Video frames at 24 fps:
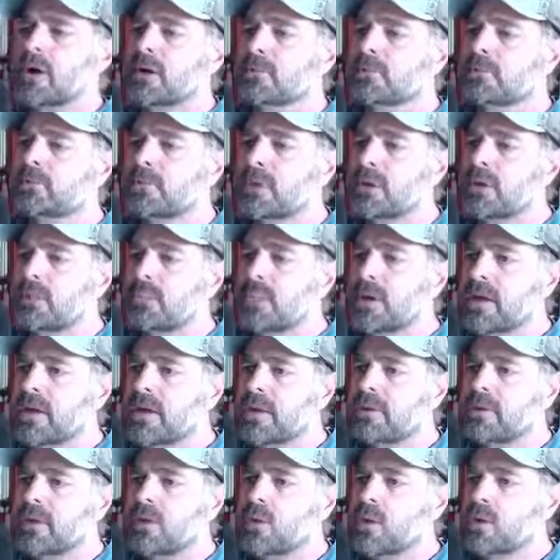I'm
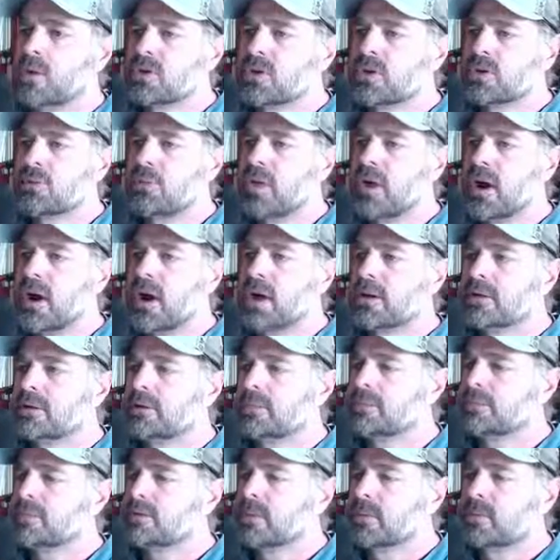betting 3/4 of pot,
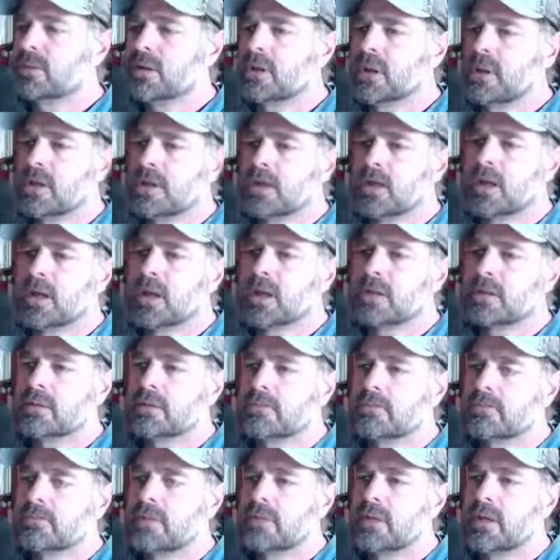something like that,
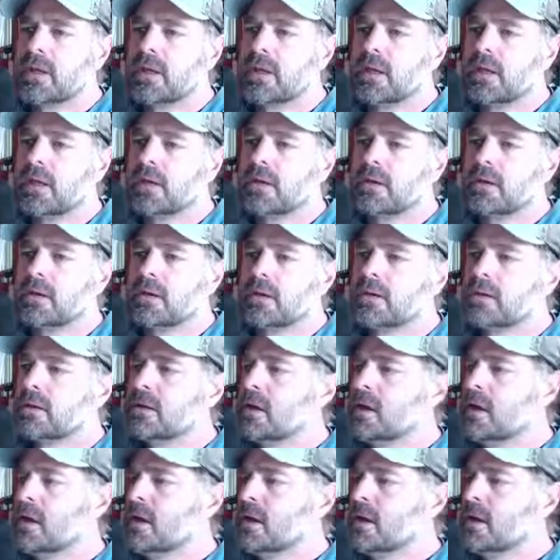and
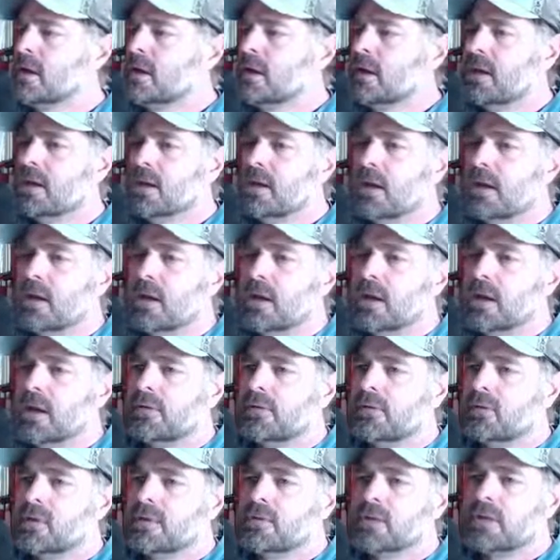
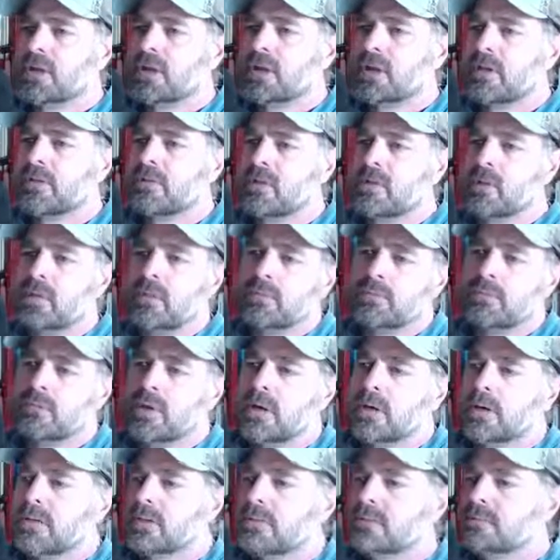unfortunately they fold.
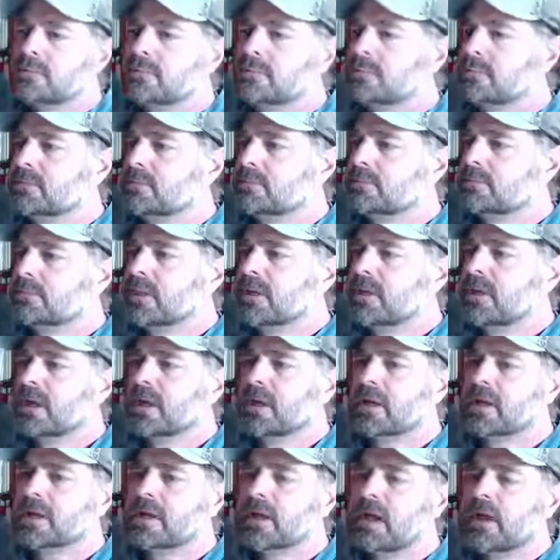
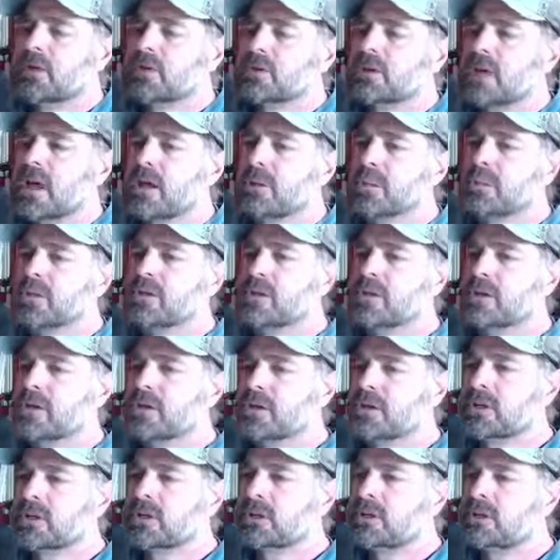Again, I was out of
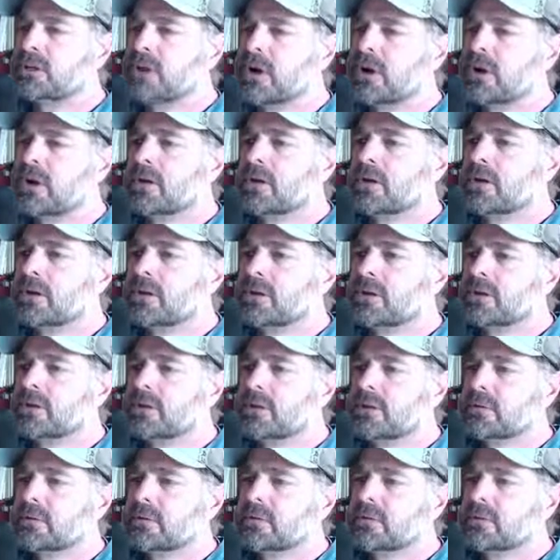position. It's hard to
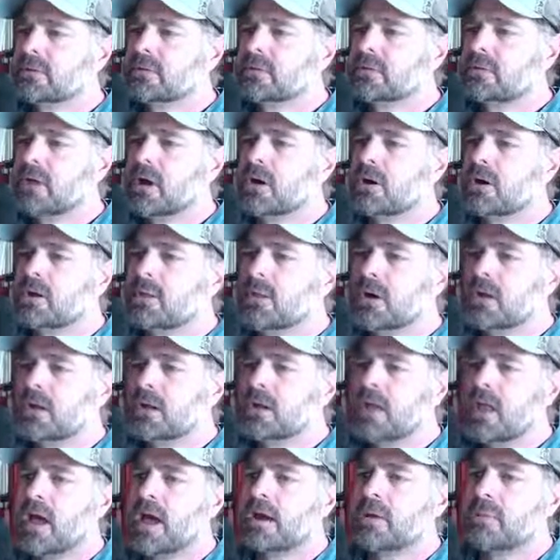make a
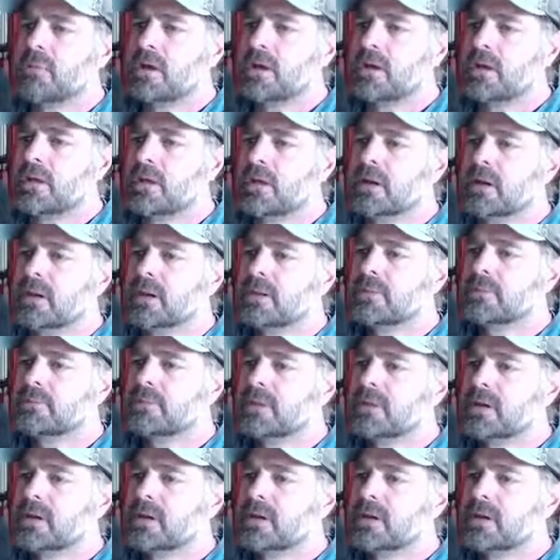lot of money there